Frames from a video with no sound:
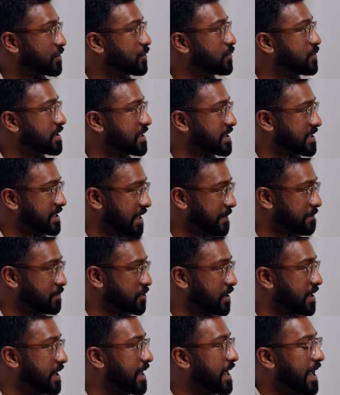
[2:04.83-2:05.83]
through
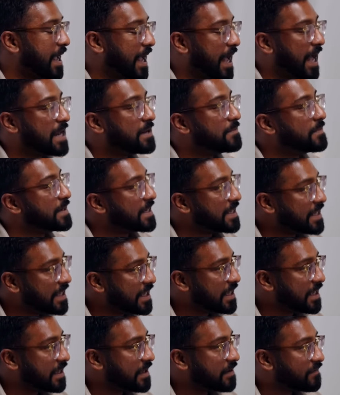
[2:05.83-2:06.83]
deception Adam and
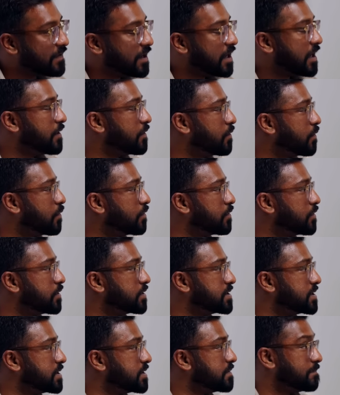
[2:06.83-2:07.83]
Eve in order
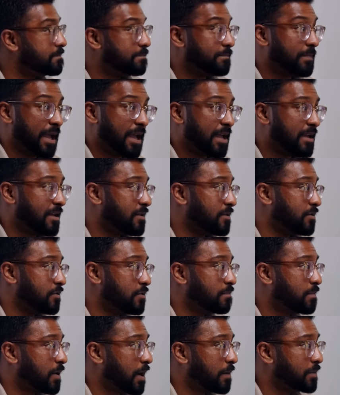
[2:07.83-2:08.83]
to, hey,
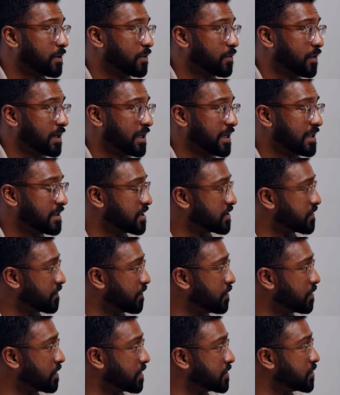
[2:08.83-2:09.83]
you probably want to eat this
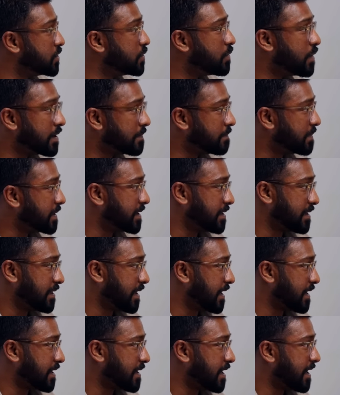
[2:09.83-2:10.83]
fruit because you want to be
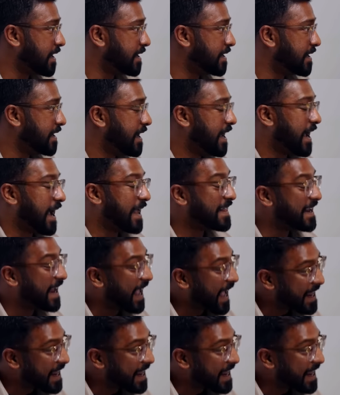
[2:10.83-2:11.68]
like God. Mm-hmm. And then mm-hmm.